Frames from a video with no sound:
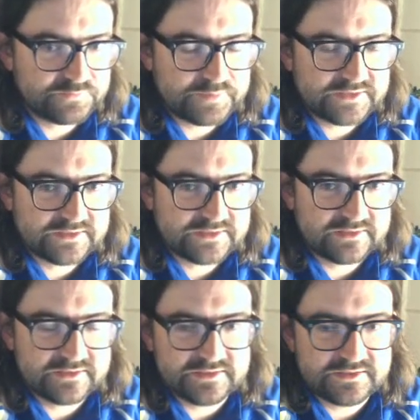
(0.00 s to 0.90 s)

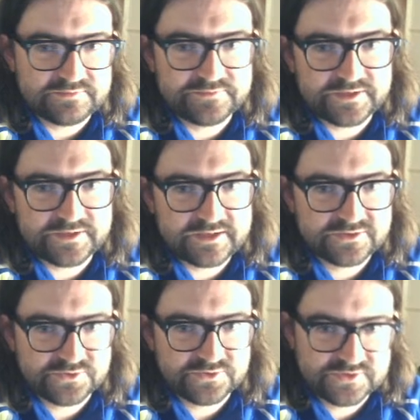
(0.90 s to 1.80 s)
basically
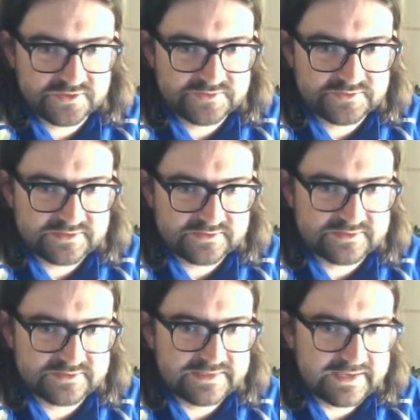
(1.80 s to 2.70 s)
financial
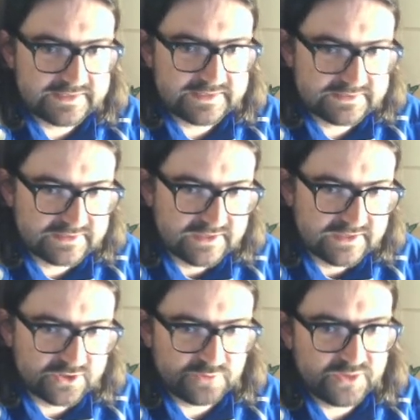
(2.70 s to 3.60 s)
services led
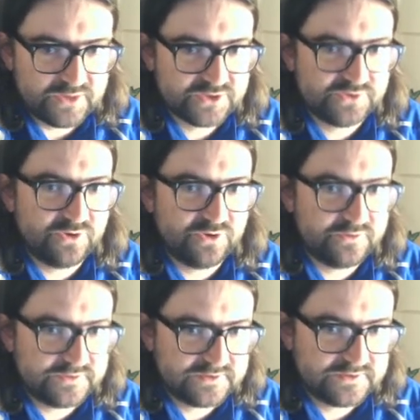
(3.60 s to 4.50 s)
commercial
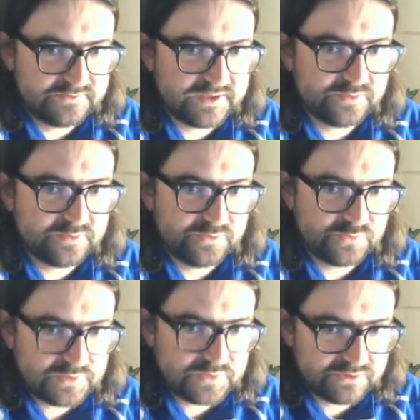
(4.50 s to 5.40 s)
office development,
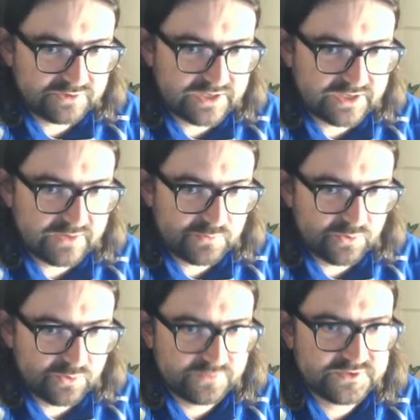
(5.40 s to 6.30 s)
which we call Canary Wharf.